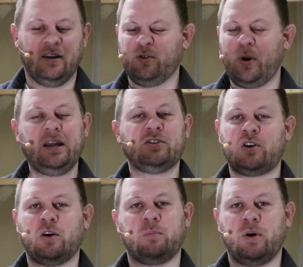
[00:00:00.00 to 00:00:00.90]
Great
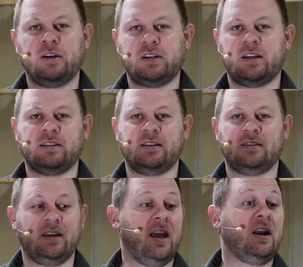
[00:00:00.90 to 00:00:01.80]
starter project because
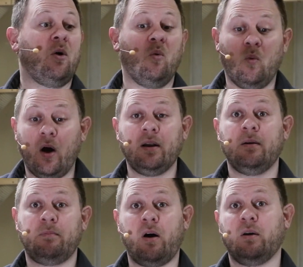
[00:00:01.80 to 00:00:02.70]
it's, again, a
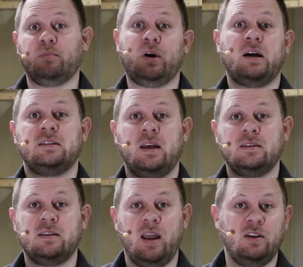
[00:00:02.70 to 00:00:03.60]
one-part
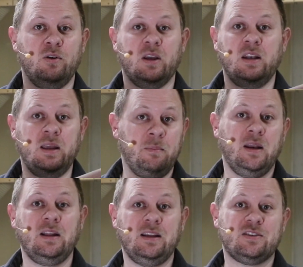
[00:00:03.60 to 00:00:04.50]
process and you can
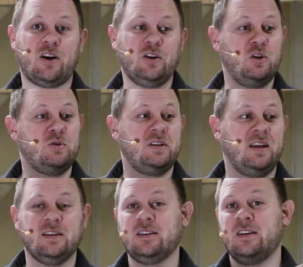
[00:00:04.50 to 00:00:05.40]
immediately start
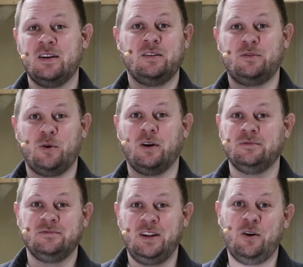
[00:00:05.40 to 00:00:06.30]
using it for
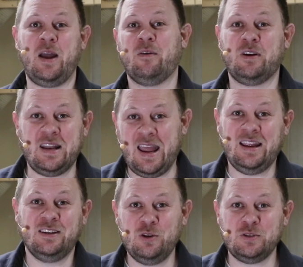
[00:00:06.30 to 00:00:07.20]

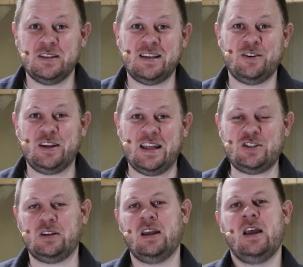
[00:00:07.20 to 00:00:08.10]
everyday uses in your
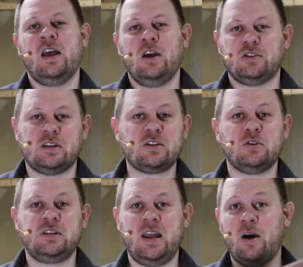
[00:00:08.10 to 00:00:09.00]
kitchen. So let's
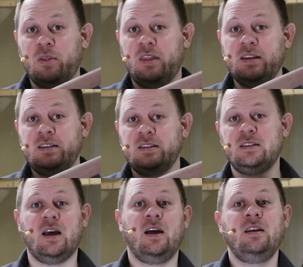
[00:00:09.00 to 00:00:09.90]
go see how this is
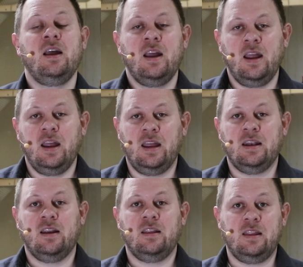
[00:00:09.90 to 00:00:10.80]
done
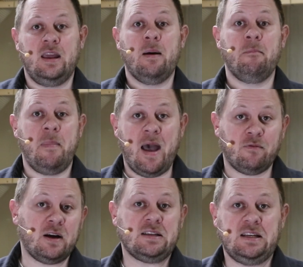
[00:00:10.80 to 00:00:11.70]
in the
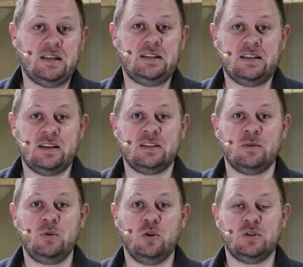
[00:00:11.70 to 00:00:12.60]
Maverick CNC
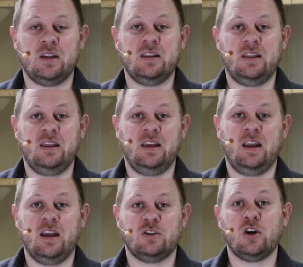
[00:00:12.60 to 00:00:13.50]
system using
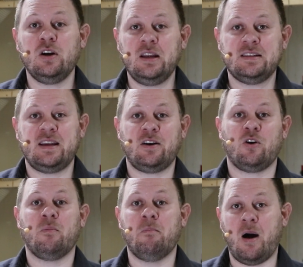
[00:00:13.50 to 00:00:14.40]
the turning
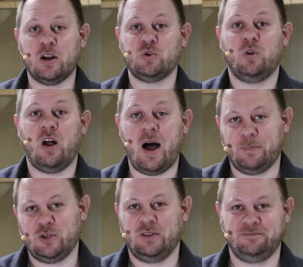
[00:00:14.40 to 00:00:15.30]
center module
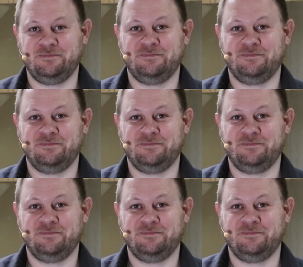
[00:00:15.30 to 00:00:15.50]
option.